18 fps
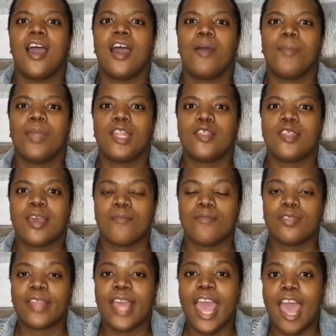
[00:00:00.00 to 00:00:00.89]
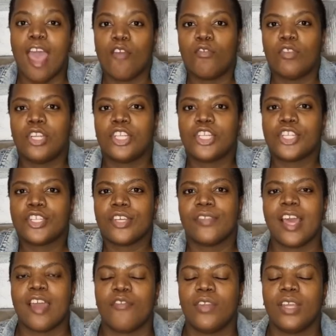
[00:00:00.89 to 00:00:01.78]
how many times the average
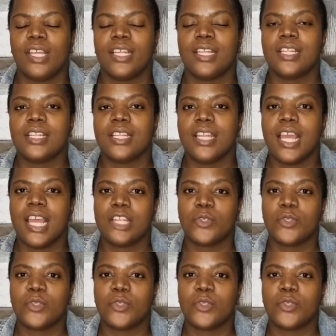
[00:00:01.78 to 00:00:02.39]
South African